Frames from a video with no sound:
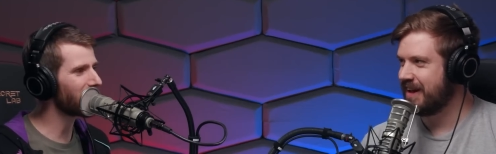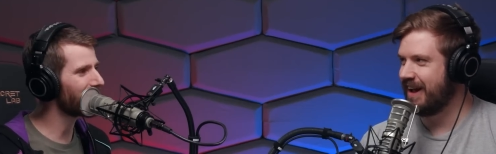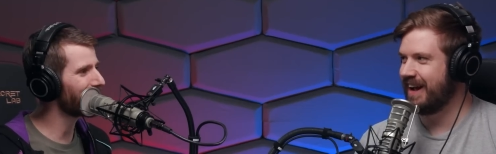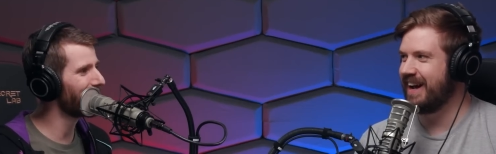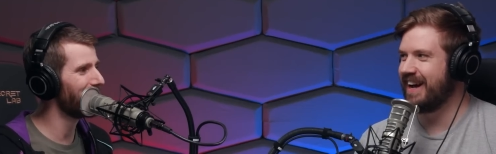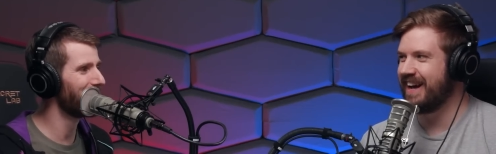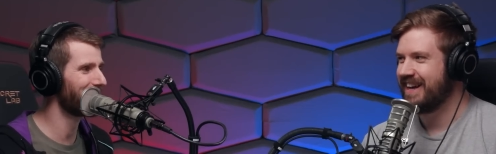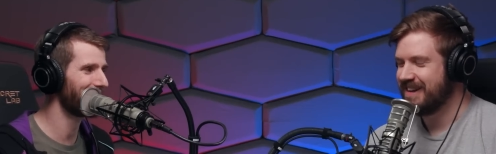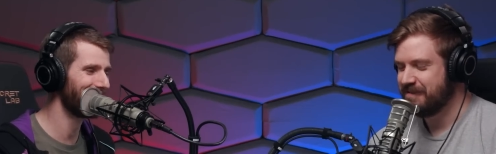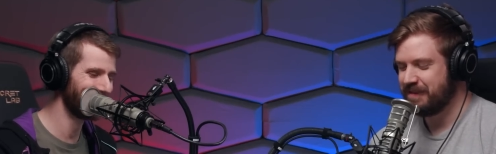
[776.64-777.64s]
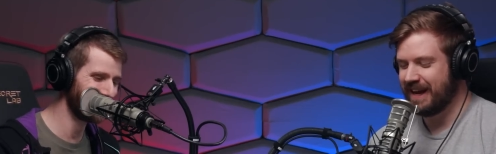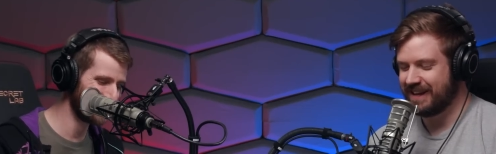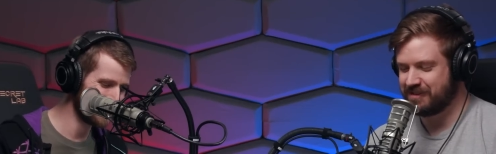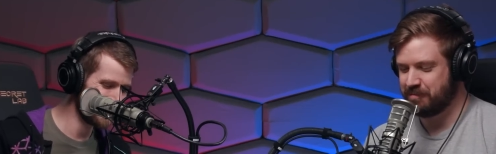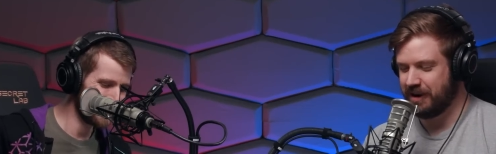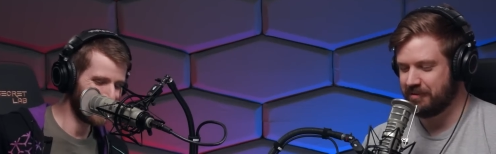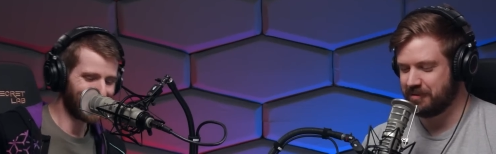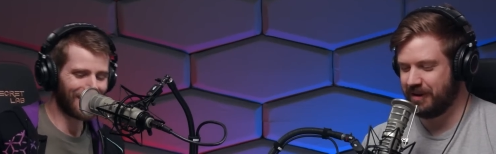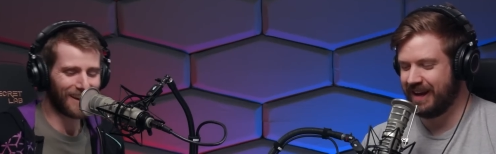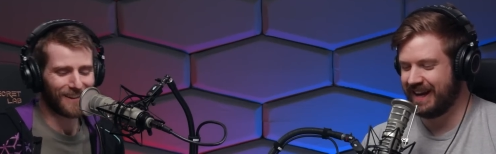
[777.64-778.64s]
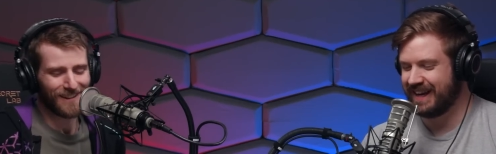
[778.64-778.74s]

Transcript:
Speaker 1: yeah, that's a problem. Yeah,